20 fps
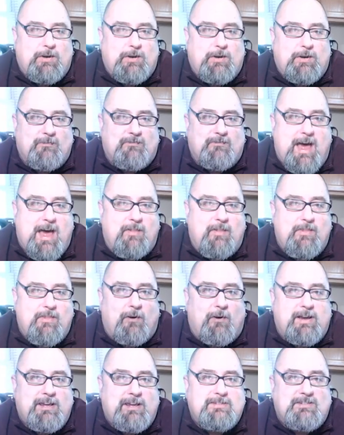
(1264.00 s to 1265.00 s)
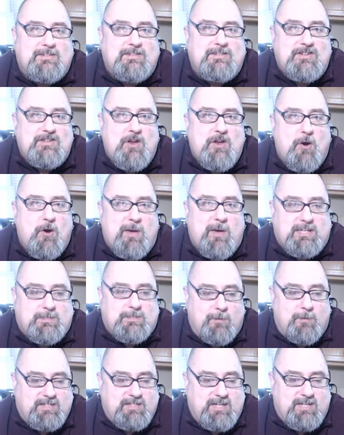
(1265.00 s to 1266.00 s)
live now, there is no
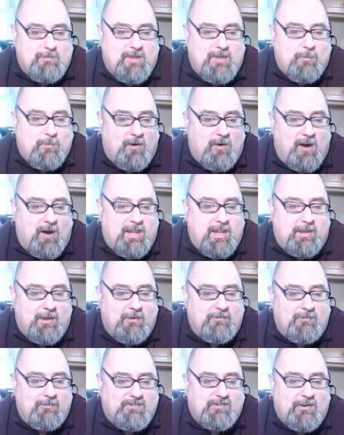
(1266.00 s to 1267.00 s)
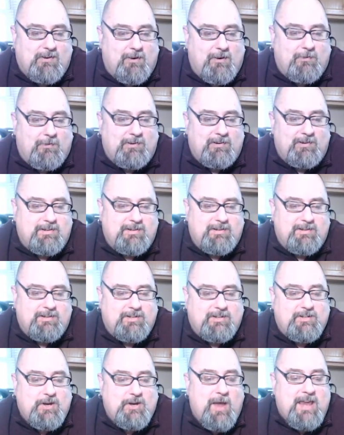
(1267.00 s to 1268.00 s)
baseball team like where I live, so
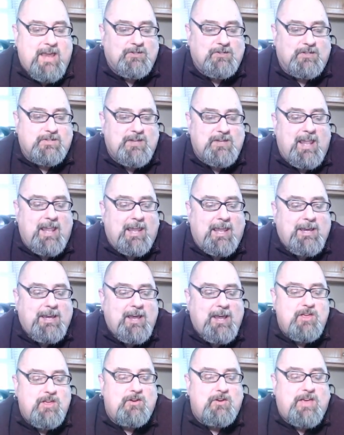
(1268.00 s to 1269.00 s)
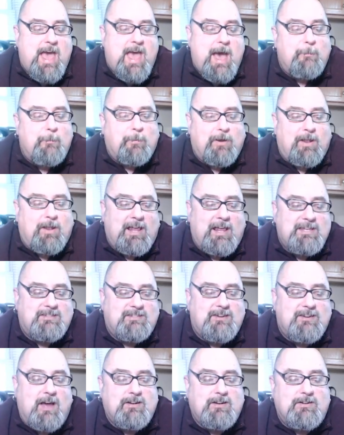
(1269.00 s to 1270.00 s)
go Angels. I like how you capitalized
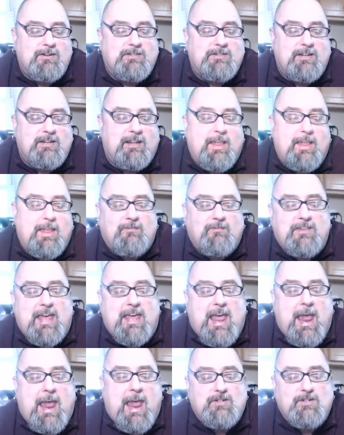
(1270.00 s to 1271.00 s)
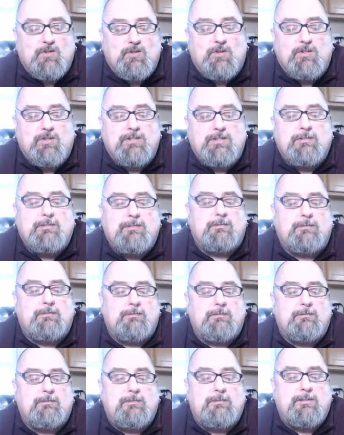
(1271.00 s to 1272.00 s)
Dodgers and left the Angels
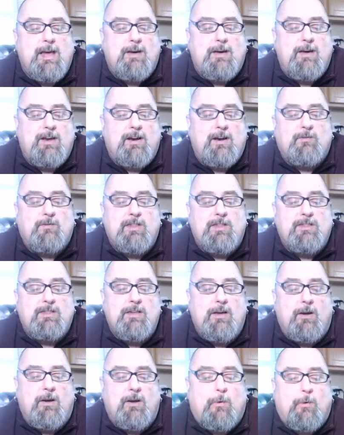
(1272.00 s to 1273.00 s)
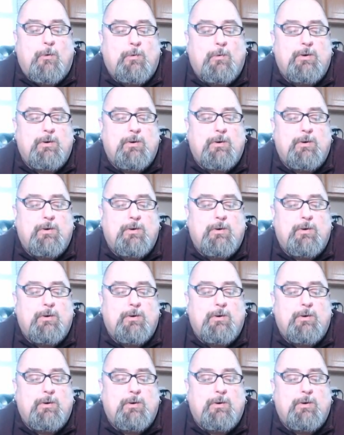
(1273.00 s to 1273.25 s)
down there with no...